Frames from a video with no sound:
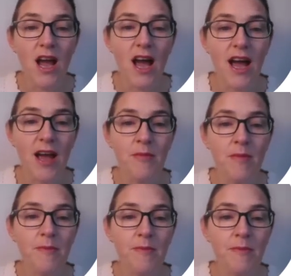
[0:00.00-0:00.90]

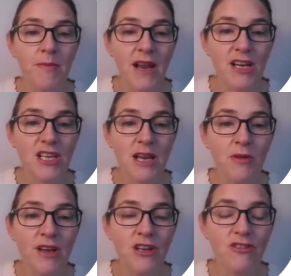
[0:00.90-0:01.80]
But actually I'm
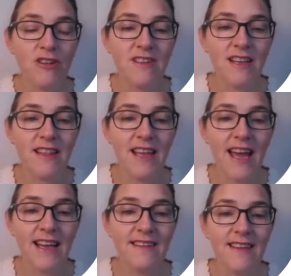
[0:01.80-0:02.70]
not interested in the
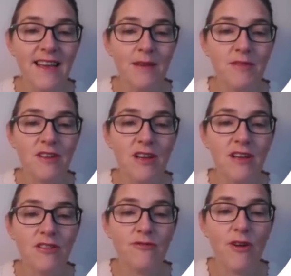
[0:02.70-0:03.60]
80. I'm just going
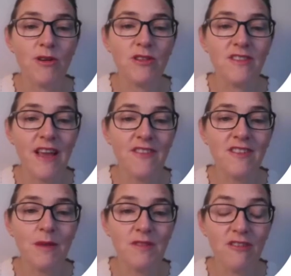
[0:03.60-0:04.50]
to focus on 7
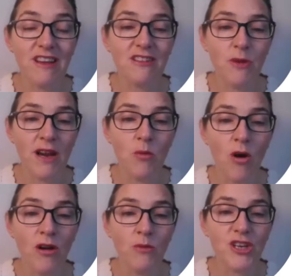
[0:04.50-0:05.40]
times 3 is
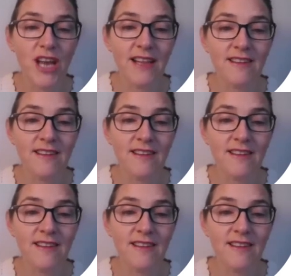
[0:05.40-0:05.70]
21, which ends